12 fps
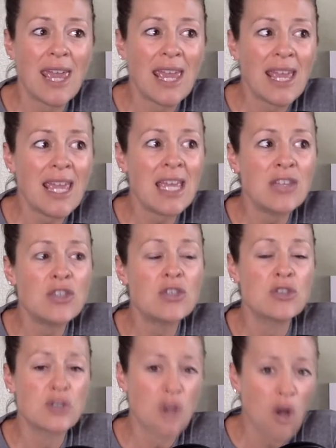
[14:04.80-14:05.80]
it is
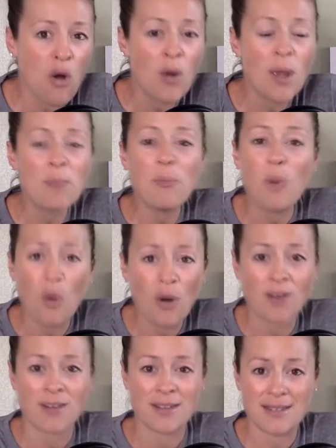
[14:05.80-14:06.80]
so
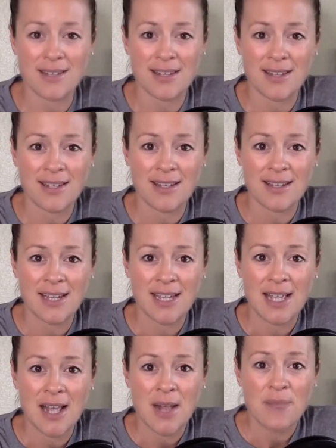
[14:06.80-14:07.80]
important
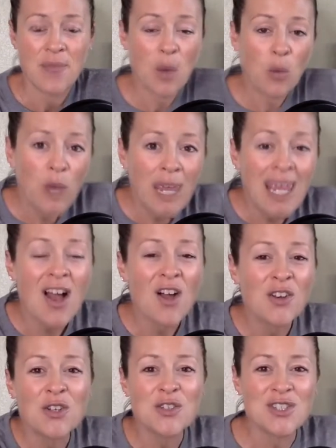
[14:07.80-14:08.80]
that we
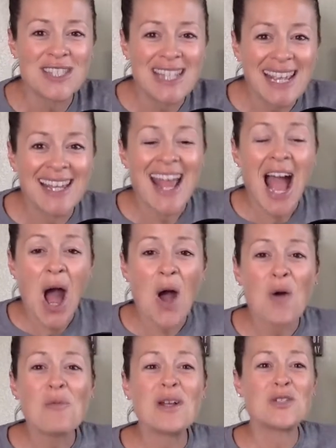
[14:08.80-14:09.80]
understand
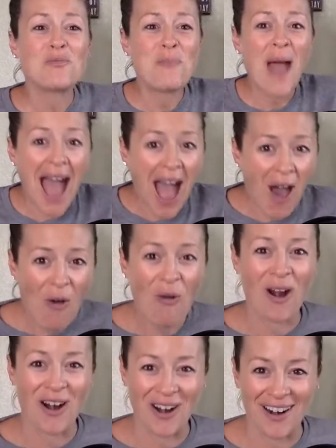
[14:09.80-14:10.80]
how much
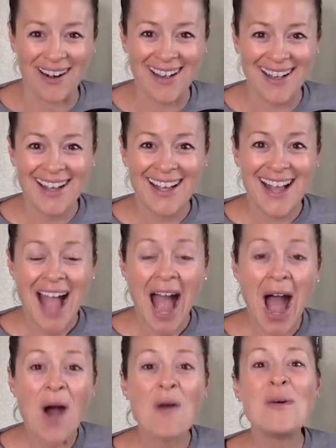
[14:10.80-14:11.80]
power,
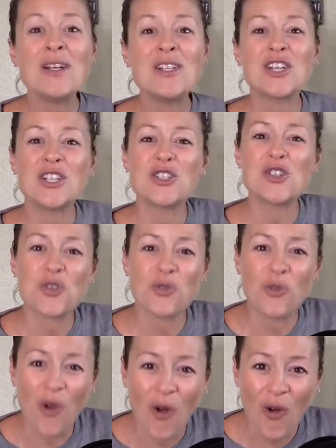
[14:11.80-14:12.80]
how much
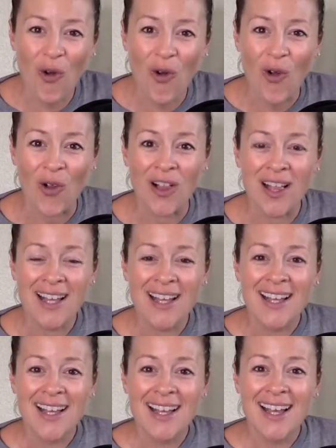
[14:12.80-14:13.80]
control
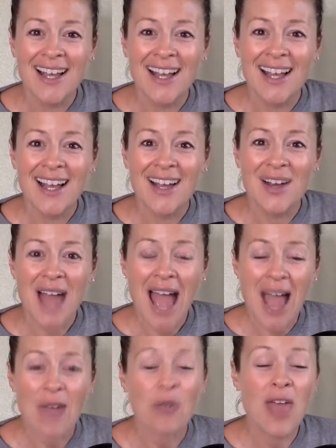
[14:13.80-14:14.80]

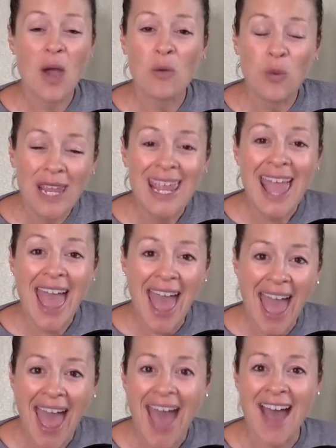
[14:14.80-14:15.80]
that we
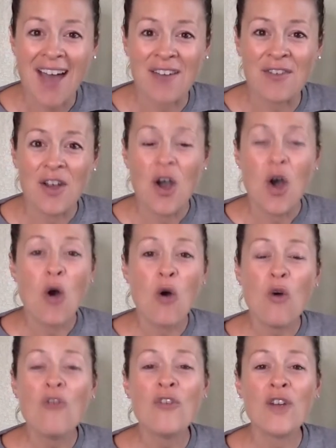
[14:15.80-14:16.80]
have
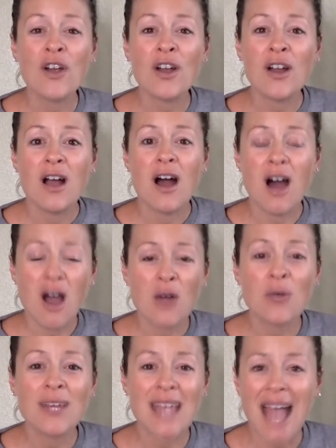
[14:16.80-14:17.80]
over
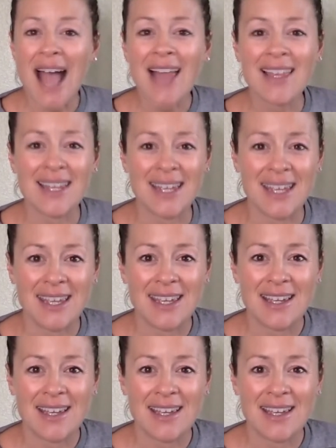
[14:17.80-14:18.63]
our reality.